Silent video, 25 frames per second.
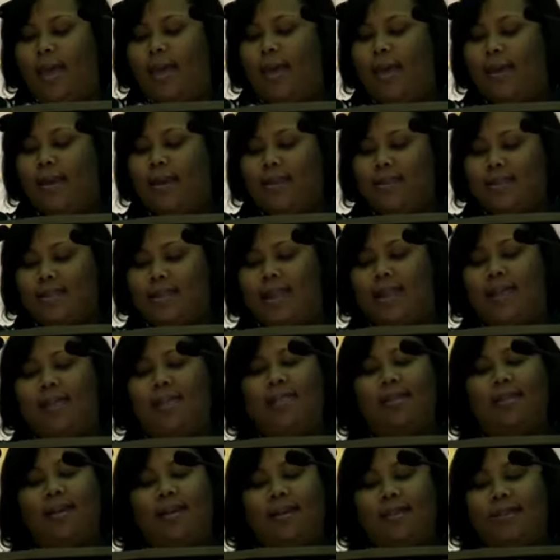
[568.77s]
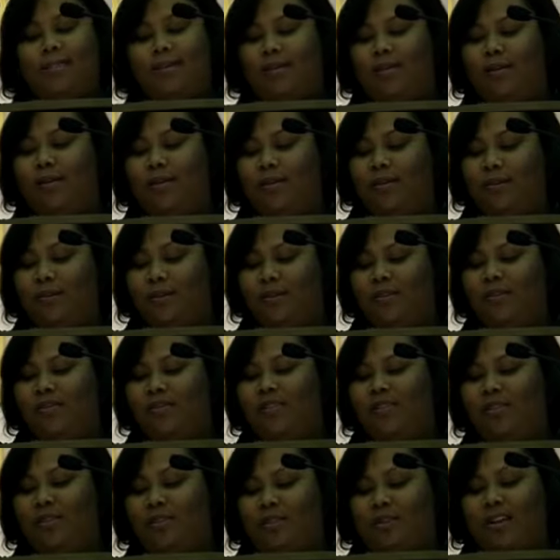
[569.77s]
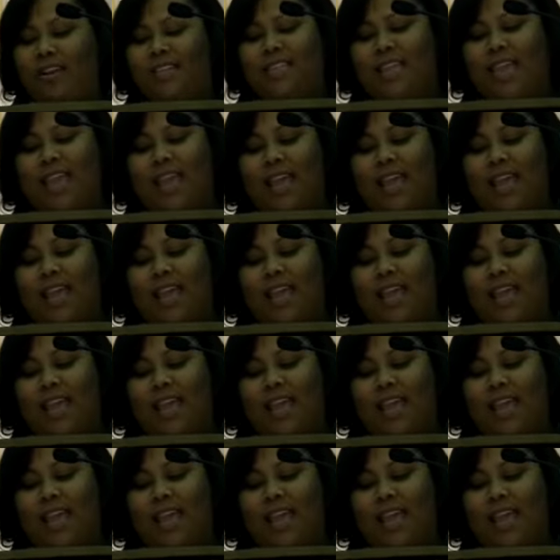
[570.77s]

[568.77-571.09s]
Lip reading: And it said, then the Lord's